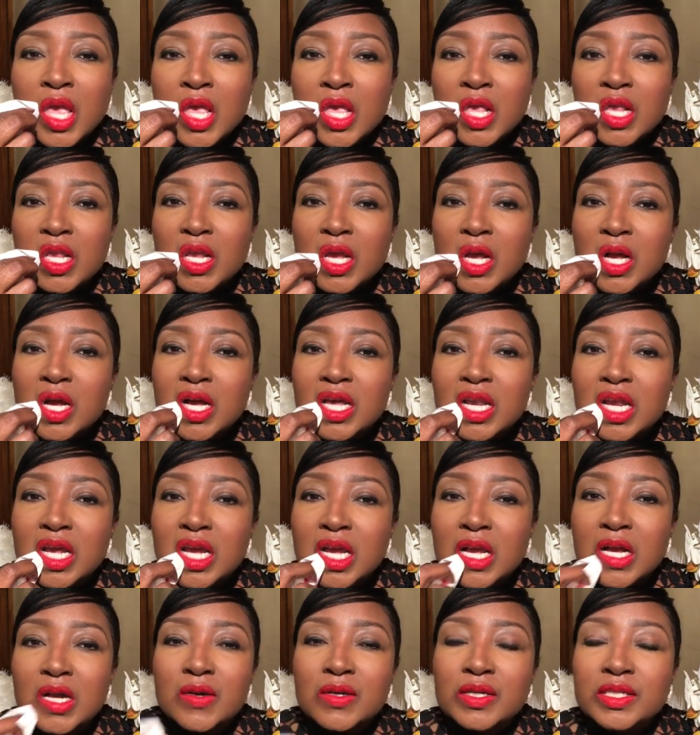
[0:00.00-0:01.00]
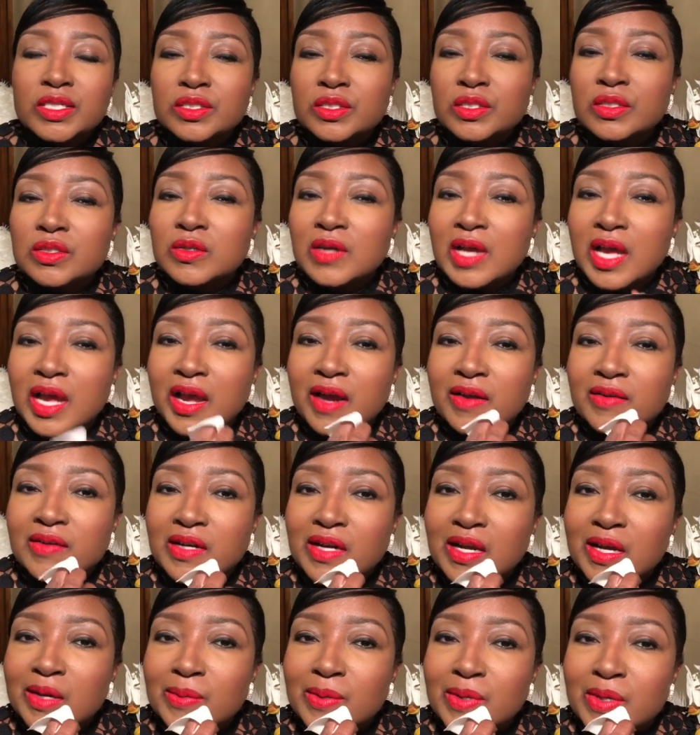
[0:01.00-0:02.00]
So what I go and do after
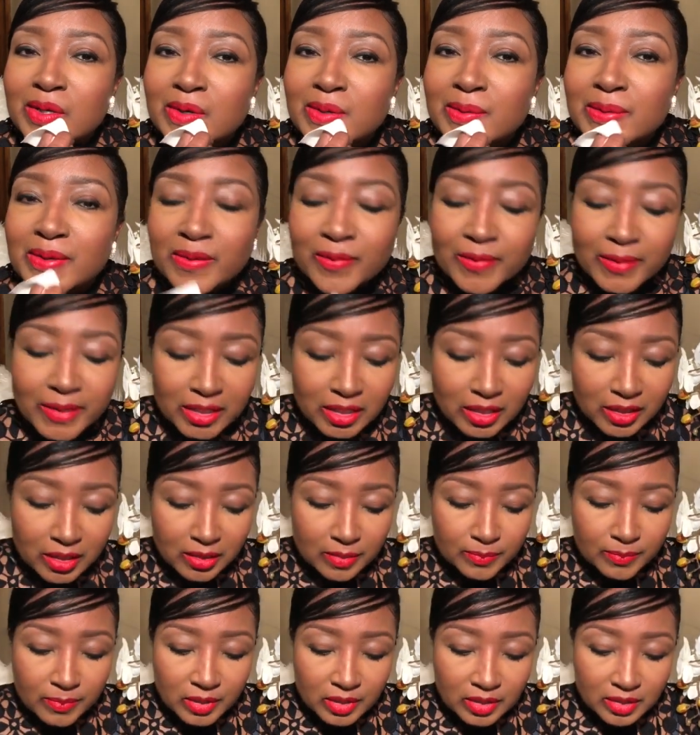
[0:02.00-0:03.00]
I put on my red lip